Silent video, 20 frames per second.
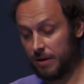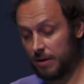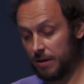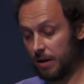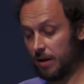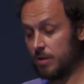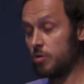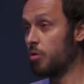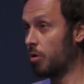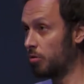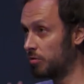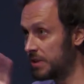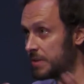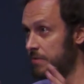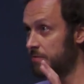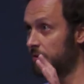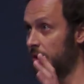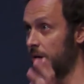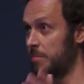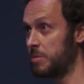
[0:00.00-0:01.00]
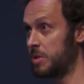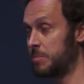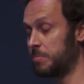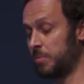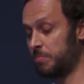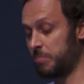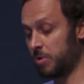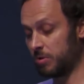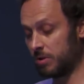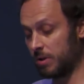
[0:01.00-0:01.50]
Uh, you know, this famous
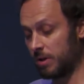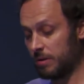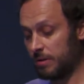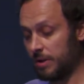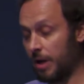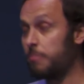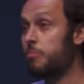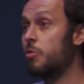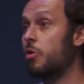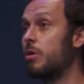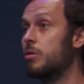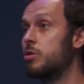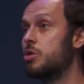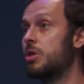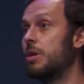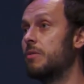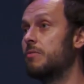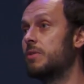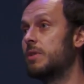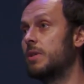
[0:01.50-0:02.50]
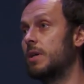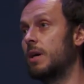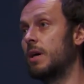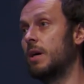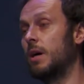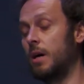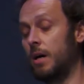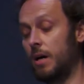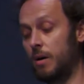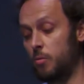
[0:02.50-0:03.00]
uh, temporal shift, uh,
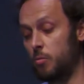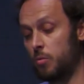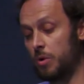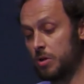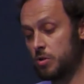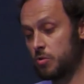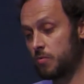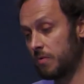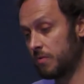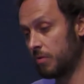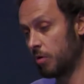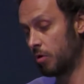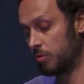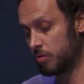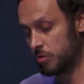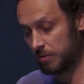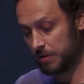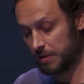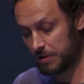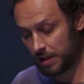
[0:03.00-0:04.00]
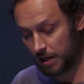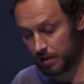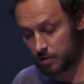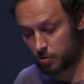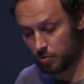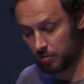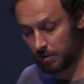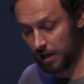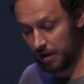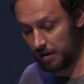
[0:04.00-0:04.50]
uh, which we will also discuss
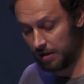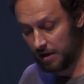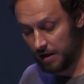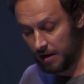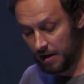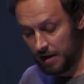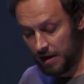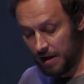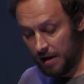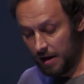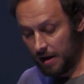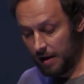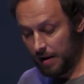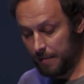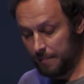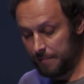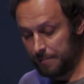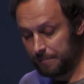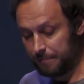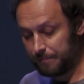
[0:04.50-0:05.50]
today. Uh,